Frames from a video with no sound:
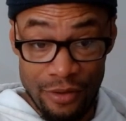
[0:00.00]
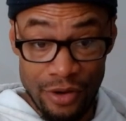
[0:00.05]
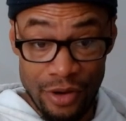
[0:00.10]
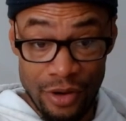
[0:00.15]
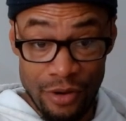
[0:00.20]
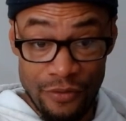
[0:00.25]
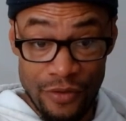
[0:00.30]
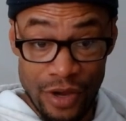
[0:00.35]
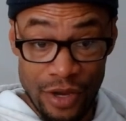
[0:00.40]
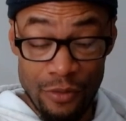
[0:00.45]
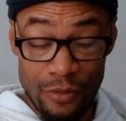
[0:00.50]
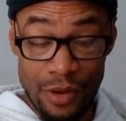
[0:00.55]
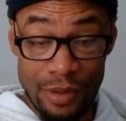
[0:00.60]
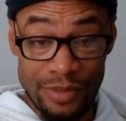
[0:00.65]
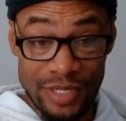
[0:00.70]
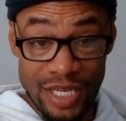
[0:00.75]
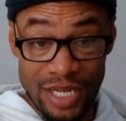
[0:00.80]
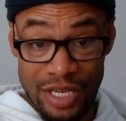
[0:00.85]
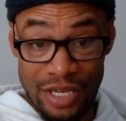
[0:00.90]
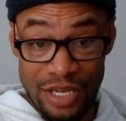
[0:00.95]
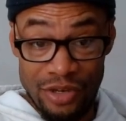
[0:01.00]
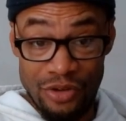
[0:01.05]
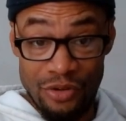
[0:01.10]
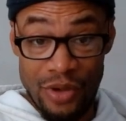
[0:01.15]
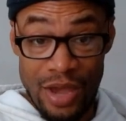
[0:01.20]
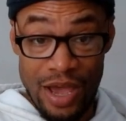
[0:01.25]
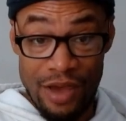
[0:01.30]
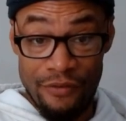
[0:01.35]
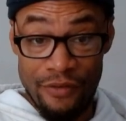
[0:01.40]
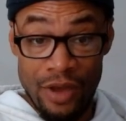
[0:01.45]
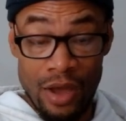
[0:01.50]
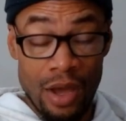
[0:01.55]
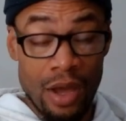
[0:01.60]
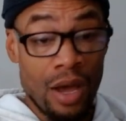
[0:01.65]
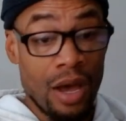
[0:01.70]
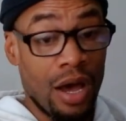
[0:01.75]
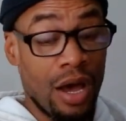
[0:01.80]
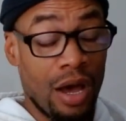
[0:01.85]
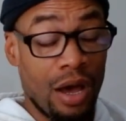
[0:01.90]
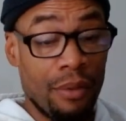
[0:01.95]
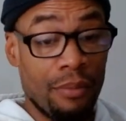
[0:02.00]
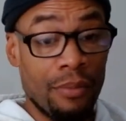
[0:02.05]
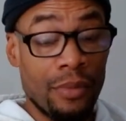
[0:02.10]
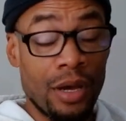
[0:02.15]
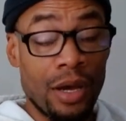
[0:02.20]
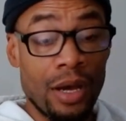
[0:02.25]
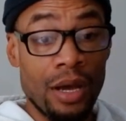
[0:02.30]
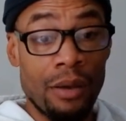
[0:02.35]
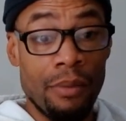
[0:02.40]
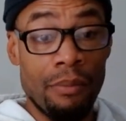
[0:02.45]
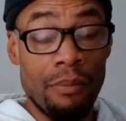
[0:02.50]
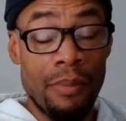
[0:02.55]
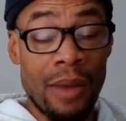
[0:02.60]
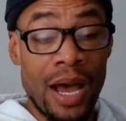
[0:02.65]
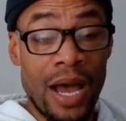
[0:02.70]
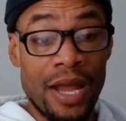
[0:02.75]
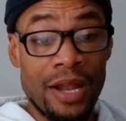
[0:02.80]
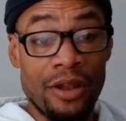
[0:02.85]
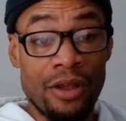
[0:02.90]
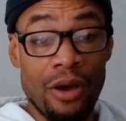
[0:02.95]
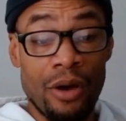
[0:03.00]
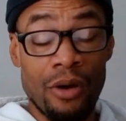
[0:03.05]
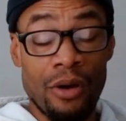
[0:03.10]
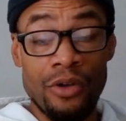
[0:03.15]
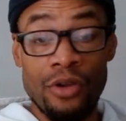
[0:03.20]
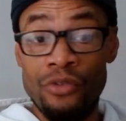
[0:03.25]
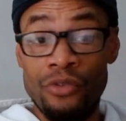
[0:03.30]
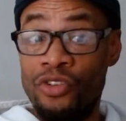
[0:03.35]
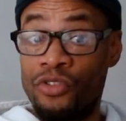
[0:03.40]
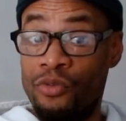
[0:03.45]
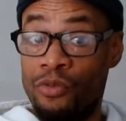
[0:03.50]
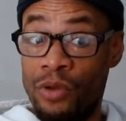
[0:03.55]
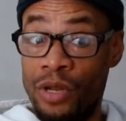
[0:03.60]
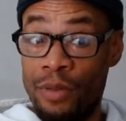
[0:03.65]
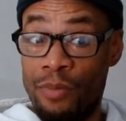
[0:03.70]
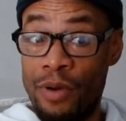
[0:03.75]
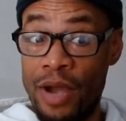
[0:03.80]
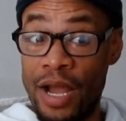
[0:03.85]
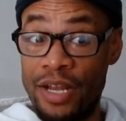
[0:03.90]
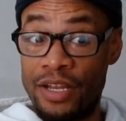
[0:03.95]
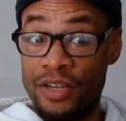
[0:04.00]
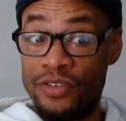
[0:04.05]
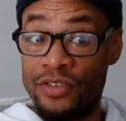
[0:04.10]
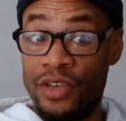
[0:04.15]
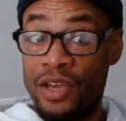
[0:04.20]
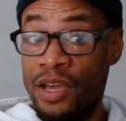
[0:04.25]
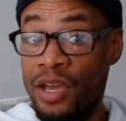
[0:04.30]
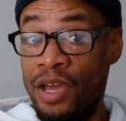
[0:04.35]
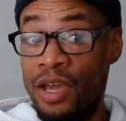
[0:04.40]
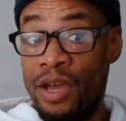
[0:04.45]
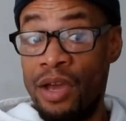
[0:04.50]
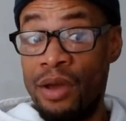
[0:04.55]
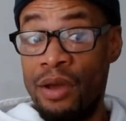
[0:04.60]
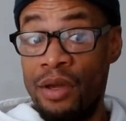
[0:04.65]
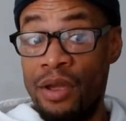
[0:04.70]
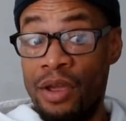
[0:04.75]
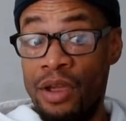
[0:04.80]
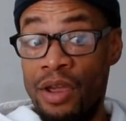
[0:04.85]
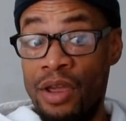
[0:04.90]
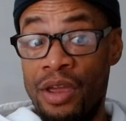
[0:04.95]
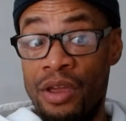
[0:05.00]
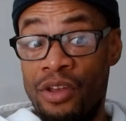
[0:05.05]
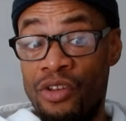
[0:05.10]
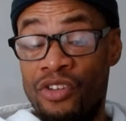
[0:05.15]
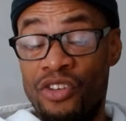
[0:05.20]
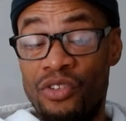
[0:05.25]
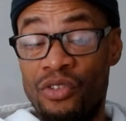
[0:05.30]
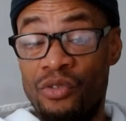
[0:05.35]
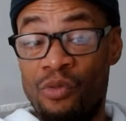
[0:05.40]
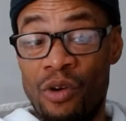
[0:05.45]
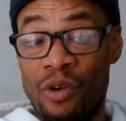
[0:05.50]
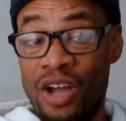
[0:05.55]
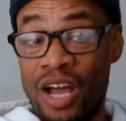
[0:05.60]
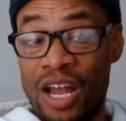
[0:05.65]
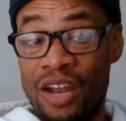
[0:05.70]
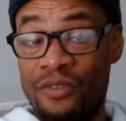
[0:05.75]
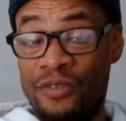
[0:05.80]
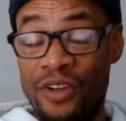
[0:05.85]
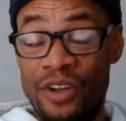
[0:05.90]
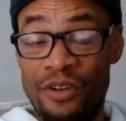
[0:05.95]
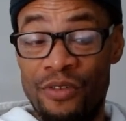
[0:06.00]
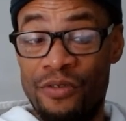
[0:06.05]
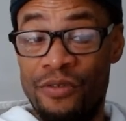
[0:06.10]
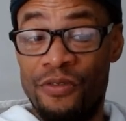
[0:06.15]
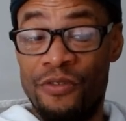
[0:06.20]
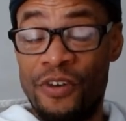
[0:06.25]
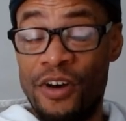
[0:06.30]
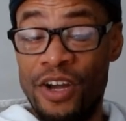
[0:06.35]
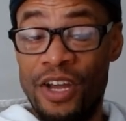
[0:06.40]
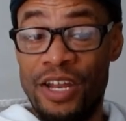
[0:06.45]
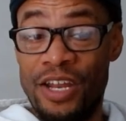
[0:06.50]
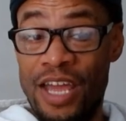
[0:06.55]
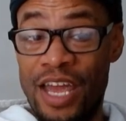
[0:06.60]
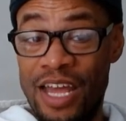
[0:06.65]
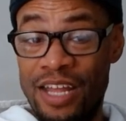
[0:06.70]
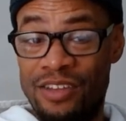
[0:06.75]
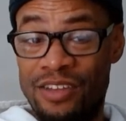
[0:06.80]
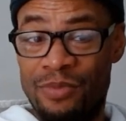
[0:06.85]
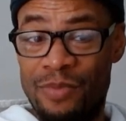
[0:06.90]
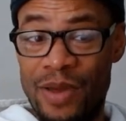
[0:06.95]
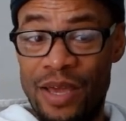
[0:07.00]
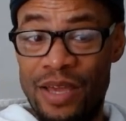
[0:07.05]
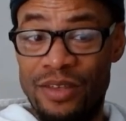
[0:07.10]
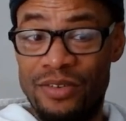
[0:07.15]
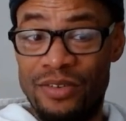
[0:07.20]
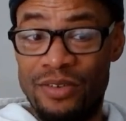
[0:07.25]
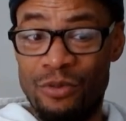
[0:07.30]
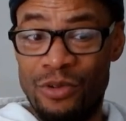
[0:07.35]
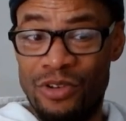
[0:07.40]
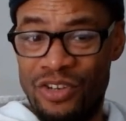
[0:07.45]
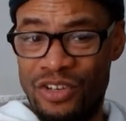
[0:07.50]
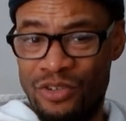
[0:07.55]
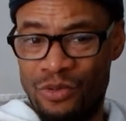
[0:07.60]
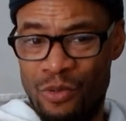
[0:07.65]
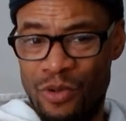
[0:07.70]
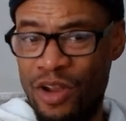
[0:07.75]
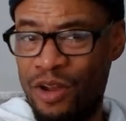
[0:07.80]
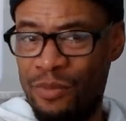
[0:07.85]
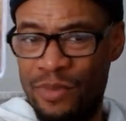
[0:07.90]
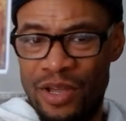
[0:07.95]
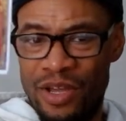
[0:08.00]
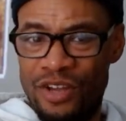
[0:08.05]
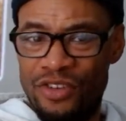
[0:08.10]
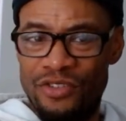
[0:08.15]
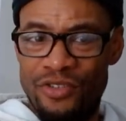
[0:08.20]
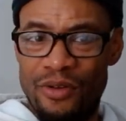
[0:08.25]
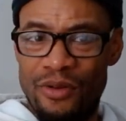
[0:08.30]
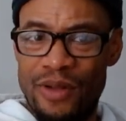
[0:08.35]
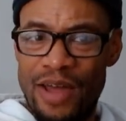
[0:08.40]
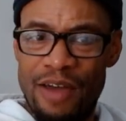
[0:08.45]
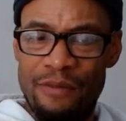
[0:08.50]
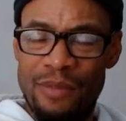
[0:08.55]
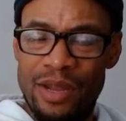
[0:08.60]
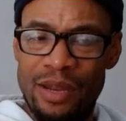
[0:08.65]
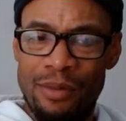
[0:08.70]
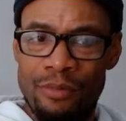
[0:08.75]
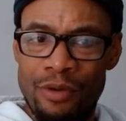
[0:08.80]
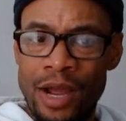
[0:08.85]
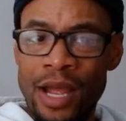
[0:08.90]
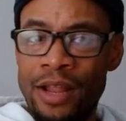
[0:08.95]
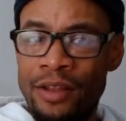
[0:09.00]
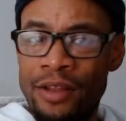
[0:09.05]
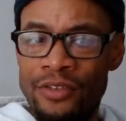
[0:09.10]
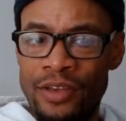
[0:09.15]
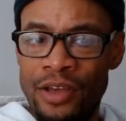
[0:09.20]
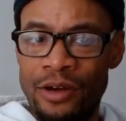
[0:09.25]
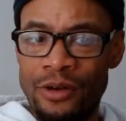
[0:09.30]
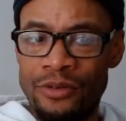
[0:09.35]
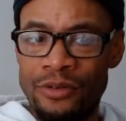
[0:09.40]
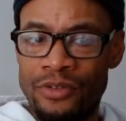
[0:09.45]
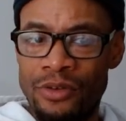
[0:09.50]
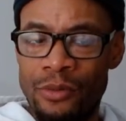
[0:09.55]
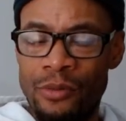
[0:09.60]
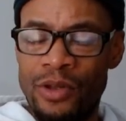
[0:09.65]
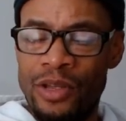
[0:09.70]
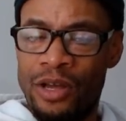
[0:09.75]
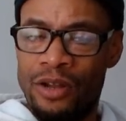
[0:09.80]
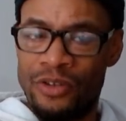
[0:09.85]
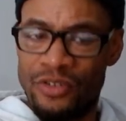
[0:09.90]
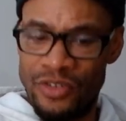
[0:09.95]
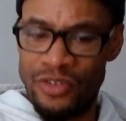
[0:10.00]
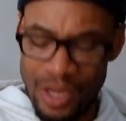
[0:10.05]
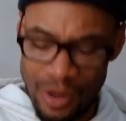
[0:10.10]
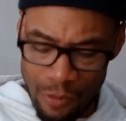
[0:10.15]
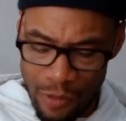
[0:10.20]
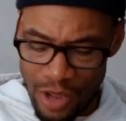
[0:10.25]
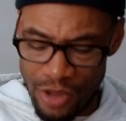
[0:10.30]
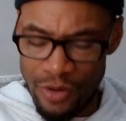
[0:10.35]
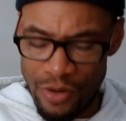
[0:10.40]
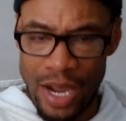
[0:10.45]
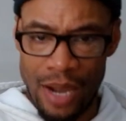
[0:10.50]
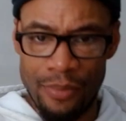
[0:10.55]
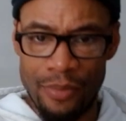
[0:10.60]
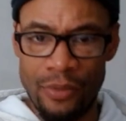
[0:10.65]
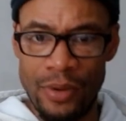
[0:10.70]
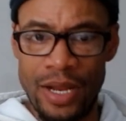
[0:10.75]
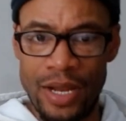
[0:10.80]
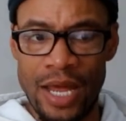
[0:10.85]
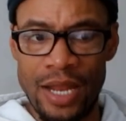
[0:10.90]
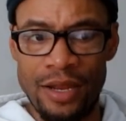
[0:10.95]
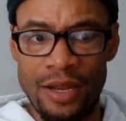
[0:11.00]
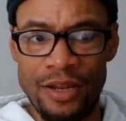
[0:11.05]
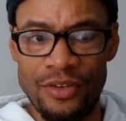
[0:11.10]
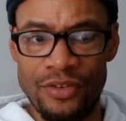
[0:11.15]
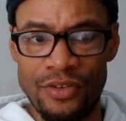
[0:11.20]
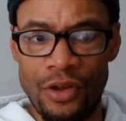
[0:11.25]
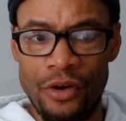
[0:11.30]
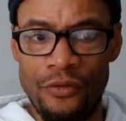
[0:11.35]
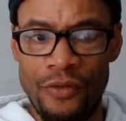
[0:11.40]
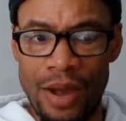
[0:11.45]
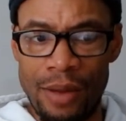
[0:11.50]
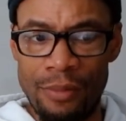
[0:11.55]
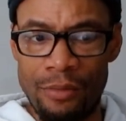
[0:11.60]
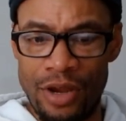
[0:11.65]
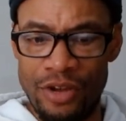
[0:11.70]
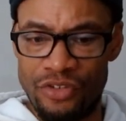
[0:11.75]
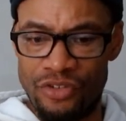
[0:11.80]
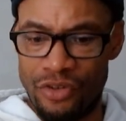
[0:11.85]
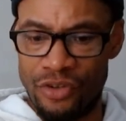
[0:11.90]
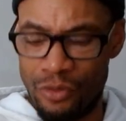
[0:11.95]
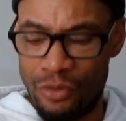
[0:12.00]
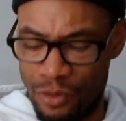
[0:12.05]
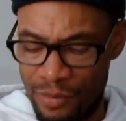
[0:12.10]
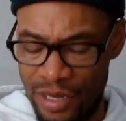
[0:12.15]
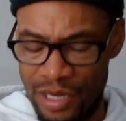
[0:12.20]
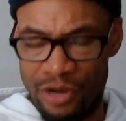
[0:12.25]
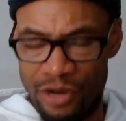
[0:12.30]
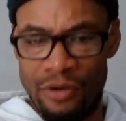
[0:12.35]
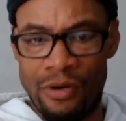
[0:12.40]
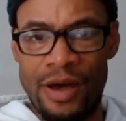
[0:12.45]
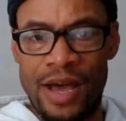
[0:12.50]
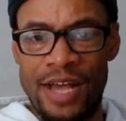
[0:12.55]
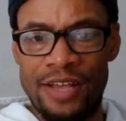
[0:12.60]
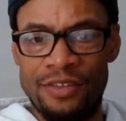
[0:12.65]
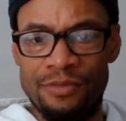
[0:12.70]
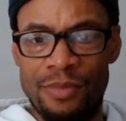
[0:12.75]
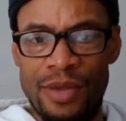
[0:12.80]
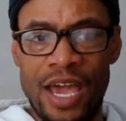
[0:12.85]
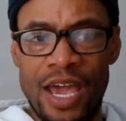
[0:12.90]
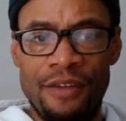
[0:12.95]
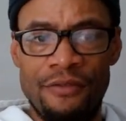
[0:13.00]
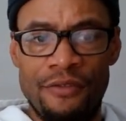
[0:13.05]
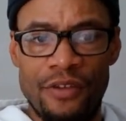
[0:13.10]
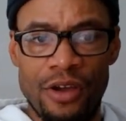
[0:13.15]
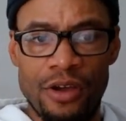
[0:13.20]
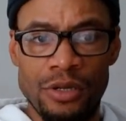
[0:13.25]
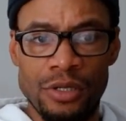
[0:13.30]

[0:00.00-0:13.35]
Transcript: You're a fucking reptilian. You have um, mind. Oh, you just really practice you just work out of your fucking headspace, which is weird because you don't have many brain cells. So we understand why you operate out of this low vibrational remedial ass behavior.